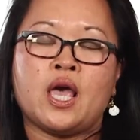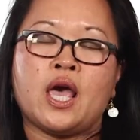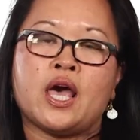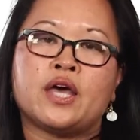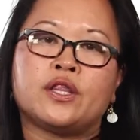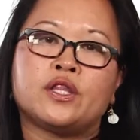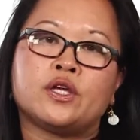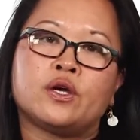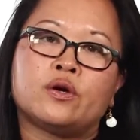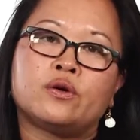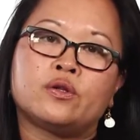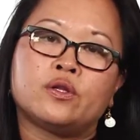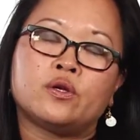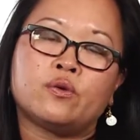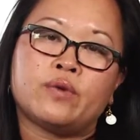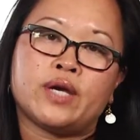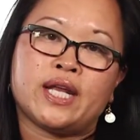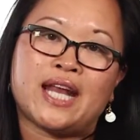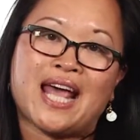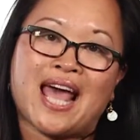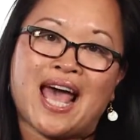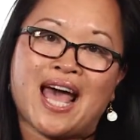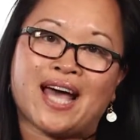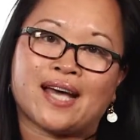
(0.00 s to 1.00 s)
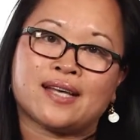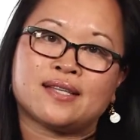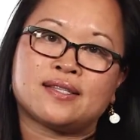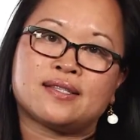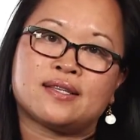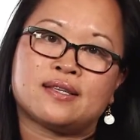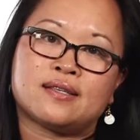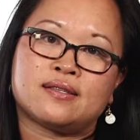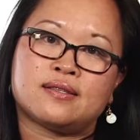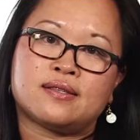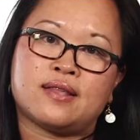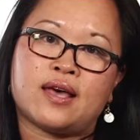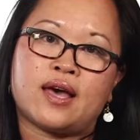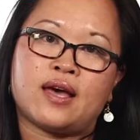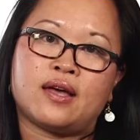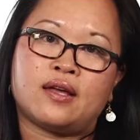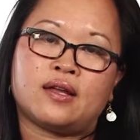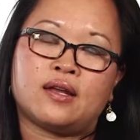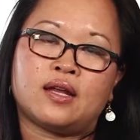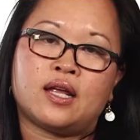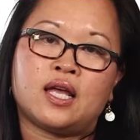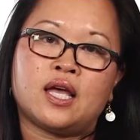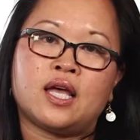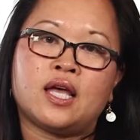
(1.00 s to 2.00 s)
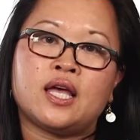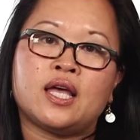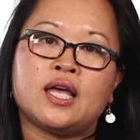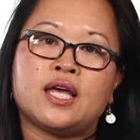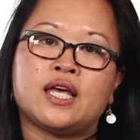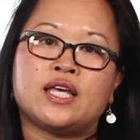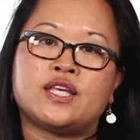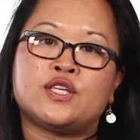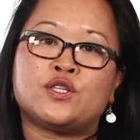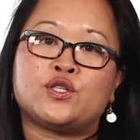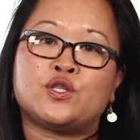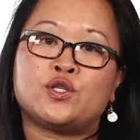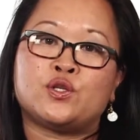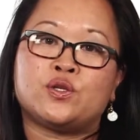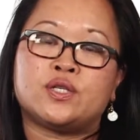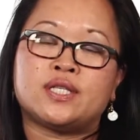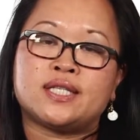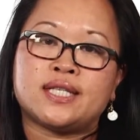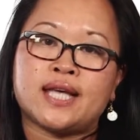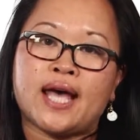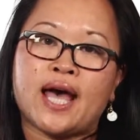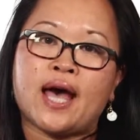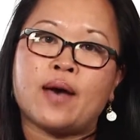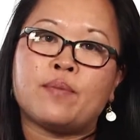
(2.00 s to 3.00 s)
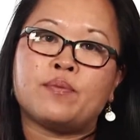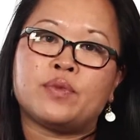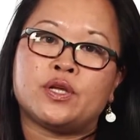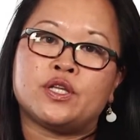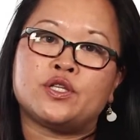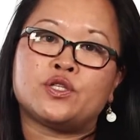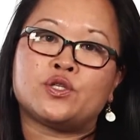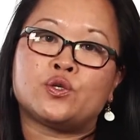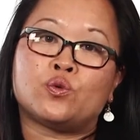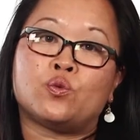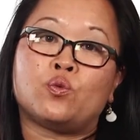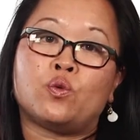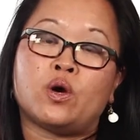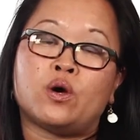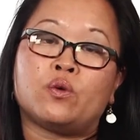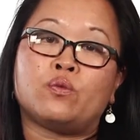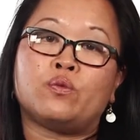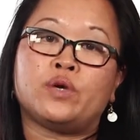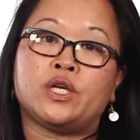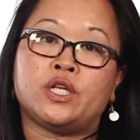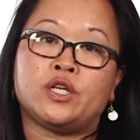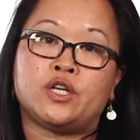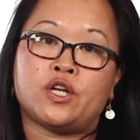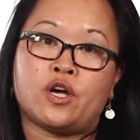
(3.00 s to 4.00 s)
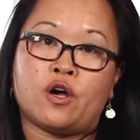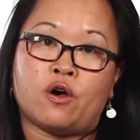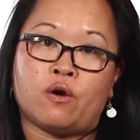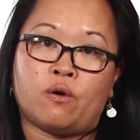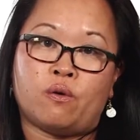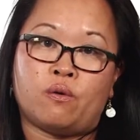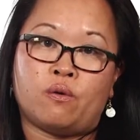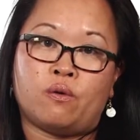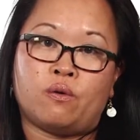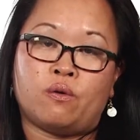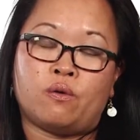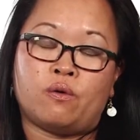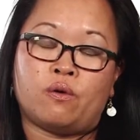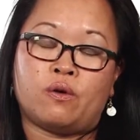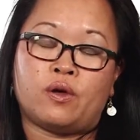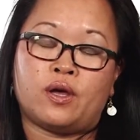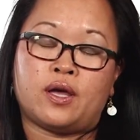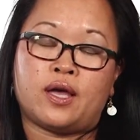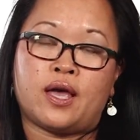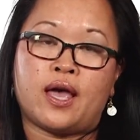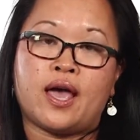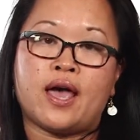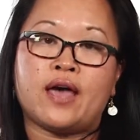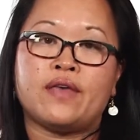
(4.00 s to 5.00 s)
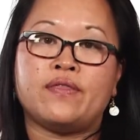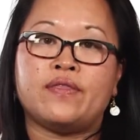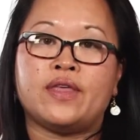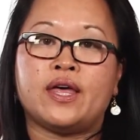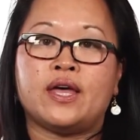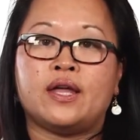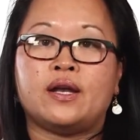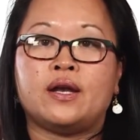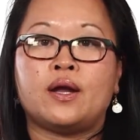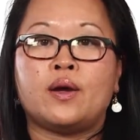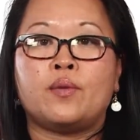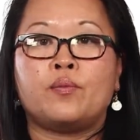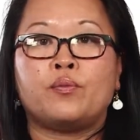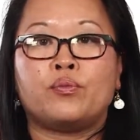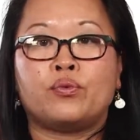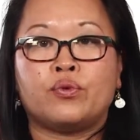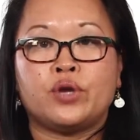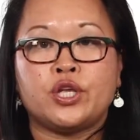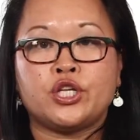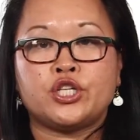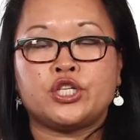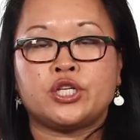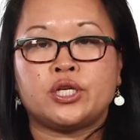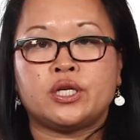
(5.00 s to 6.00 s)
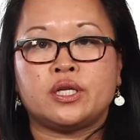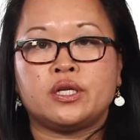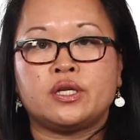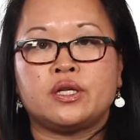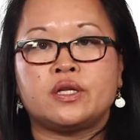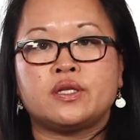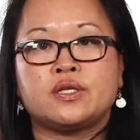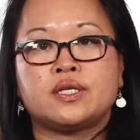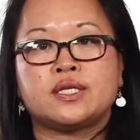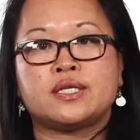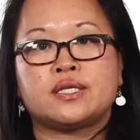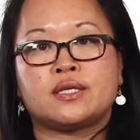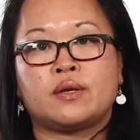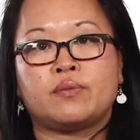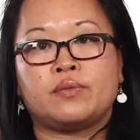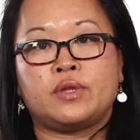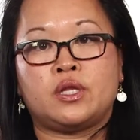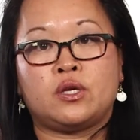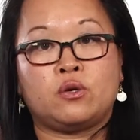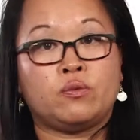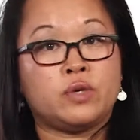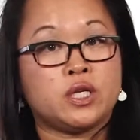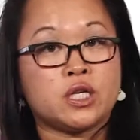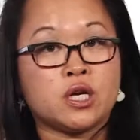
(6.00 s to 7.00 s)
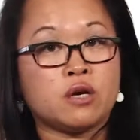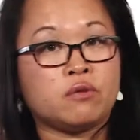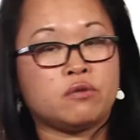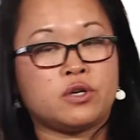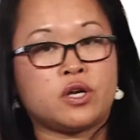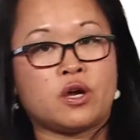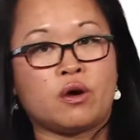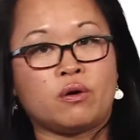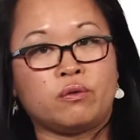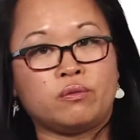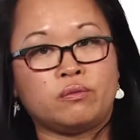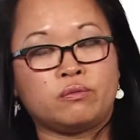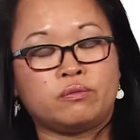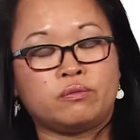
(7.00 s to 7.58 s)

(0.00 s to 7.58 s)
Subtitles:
And the only way to access that is to tap into what we know and then bridge it to something we don't know.